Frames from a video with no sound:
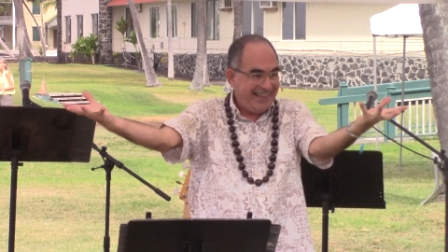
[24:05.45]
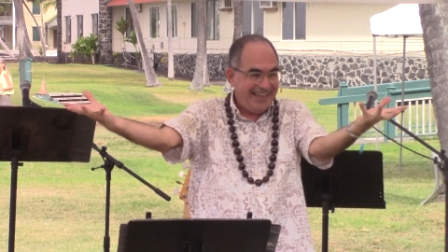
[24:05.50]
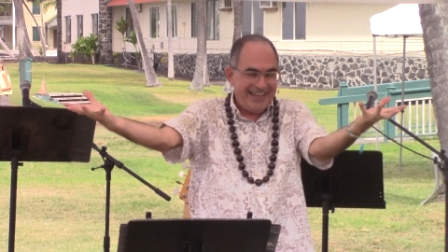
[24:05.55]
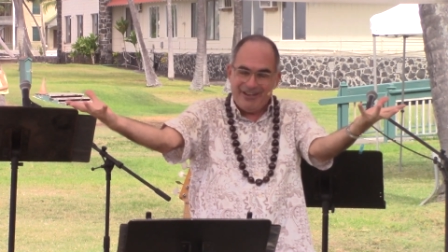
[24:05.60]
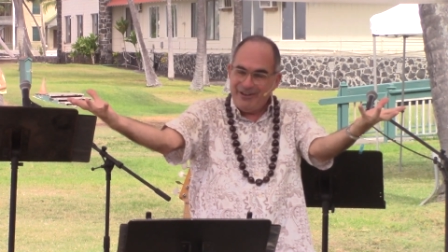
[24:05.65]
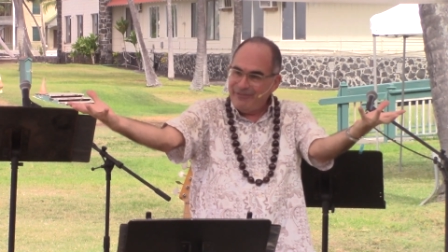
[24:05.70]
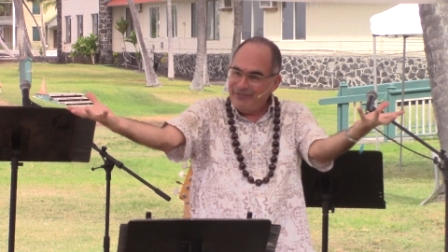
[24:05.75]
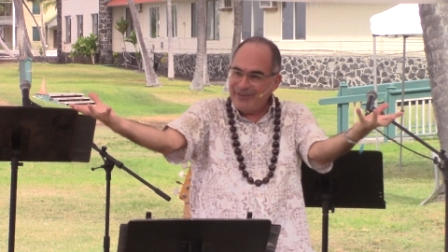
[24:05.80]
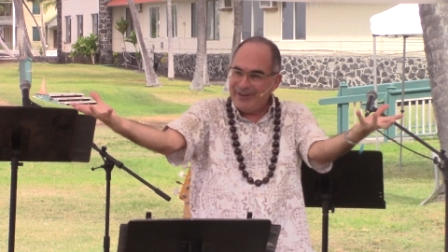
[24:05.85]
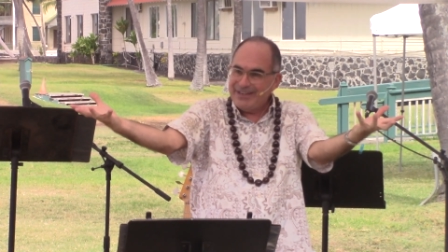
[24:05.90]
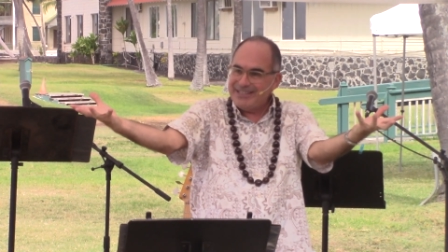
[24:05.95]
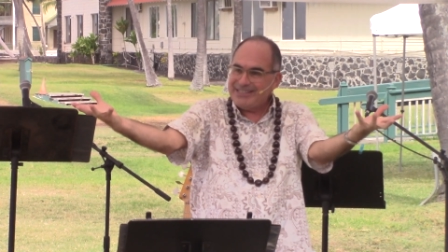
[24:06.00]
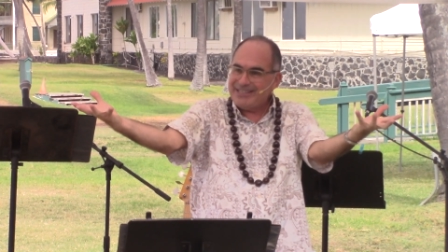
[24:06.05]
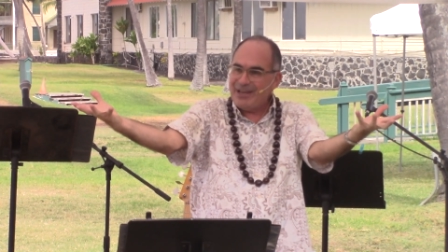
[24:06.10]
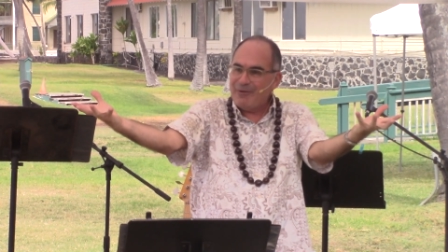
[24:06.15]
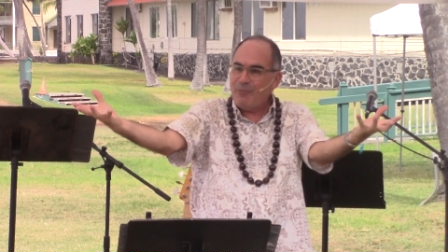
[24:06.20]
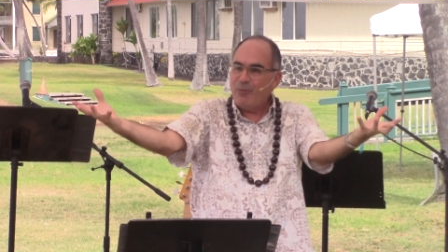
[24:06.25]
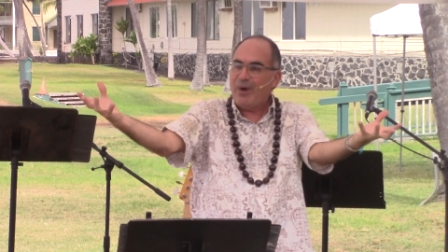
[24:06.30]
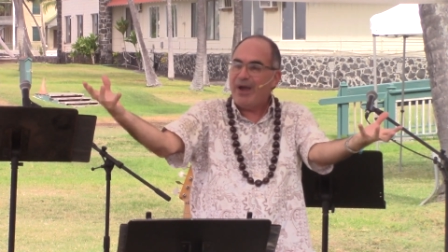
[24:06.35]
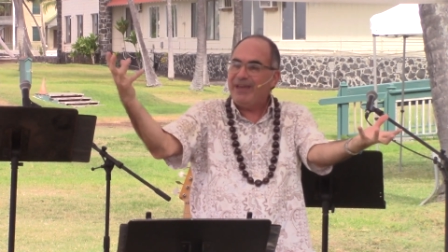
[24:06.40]
In the very
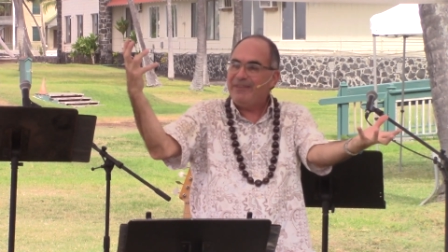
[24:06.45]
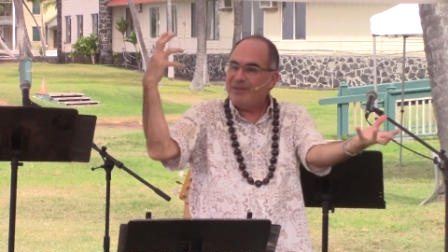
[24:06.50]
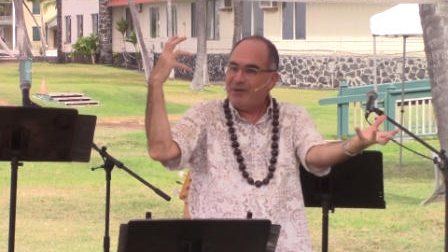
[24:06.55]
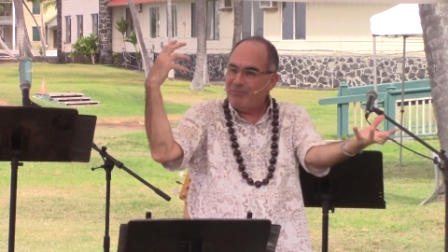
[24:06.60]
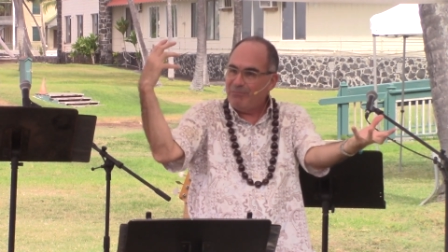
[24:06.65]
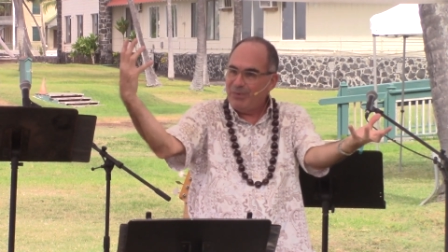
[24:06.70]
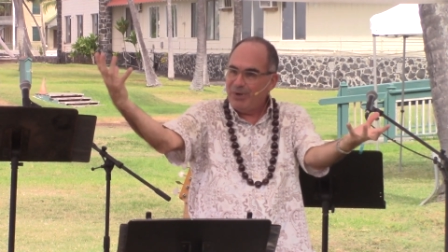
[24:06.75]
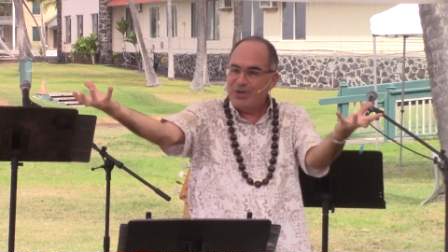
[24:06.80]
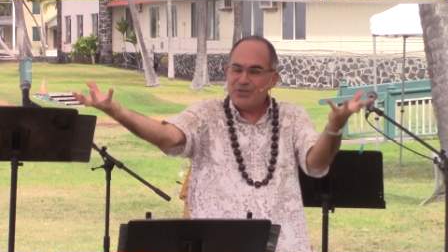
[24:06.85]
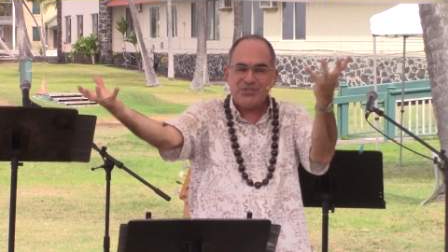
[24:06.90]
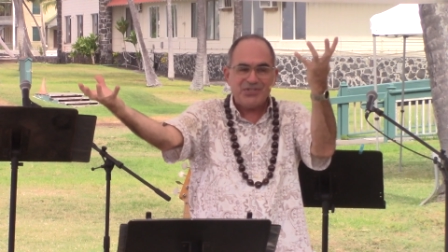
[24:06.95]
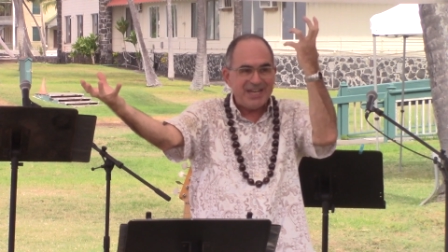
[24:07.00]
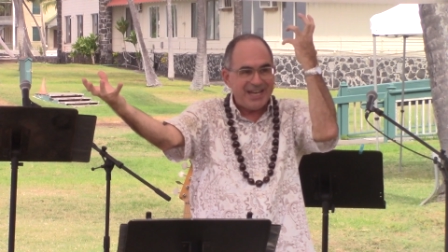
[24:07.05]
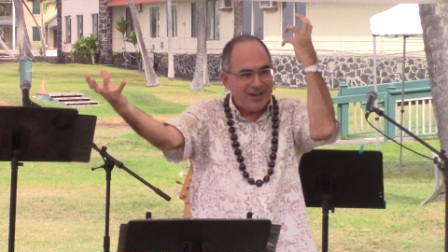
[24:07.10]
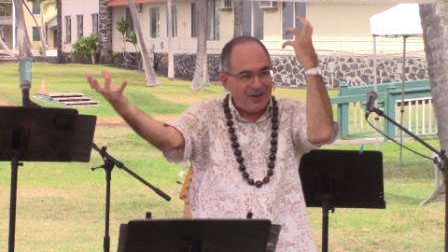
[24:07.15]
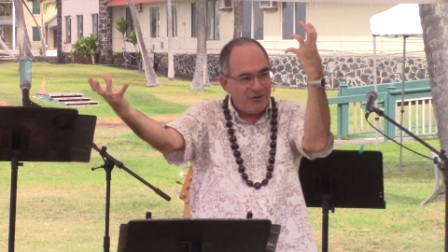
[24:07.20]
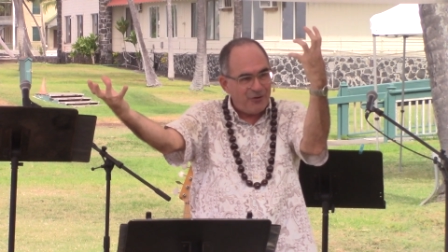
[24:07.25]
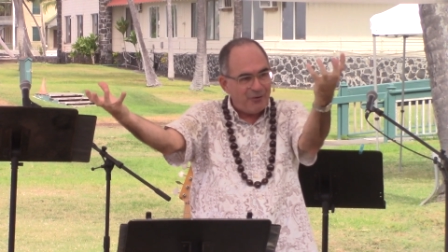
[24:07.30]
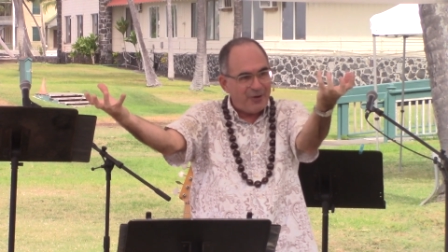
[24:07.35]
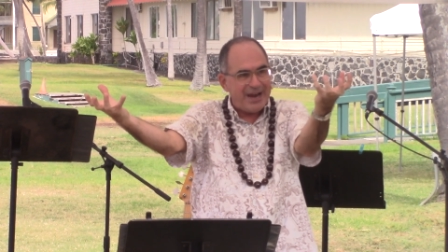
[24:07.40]
same way that mercy
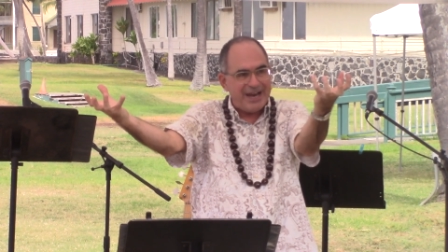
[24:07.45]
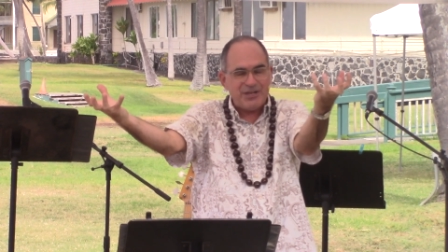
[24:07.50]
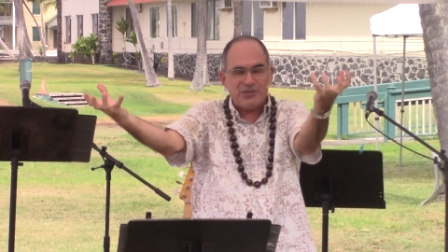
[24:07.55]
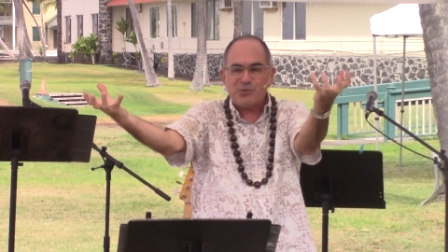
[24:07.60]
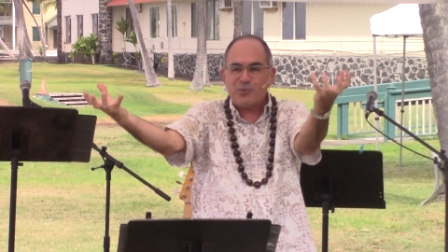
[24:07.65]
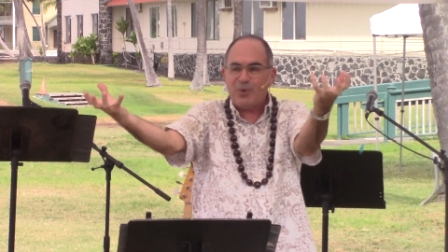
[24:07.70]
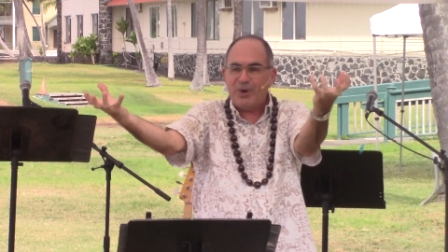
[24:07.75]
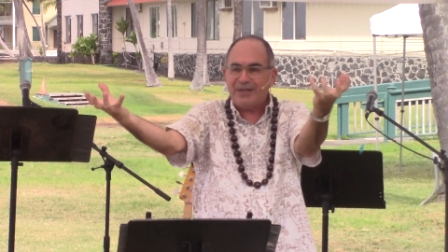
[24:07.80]
and grace